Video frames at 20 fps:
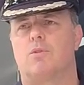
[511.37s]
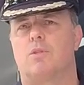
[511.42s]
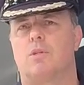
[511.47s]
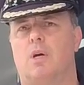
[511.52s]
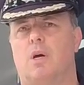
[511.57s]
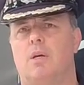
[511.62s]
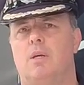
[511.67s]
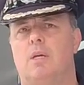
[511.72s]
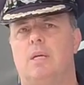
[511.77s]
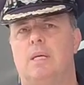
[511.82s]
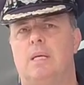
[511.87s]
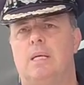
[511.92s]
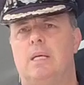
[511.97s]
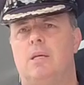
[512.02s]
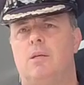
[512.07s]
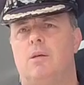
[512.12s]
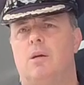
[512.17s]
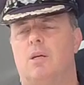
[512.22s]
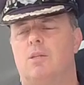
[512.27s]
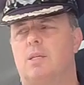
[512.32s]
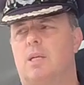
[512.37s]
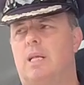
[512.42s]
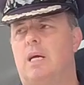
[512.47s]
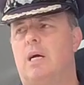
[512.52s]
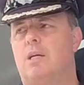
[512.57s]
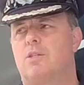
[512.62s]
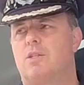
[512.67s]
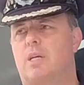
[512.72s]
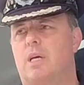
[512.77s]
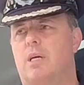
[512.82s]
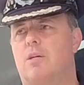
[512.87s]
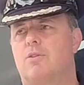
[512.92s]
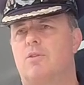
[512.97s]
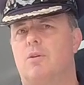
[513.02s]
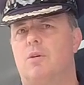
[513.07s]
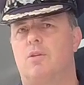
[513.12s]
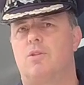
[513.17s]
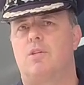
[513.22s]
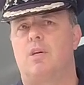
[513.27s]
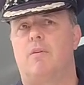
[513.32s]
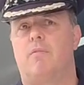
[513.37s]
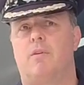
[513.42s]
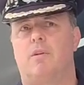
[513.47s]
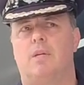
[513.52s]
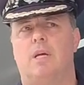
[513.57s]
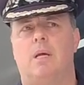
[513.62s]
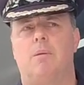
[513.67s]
So, you know, it's a large scale search effort,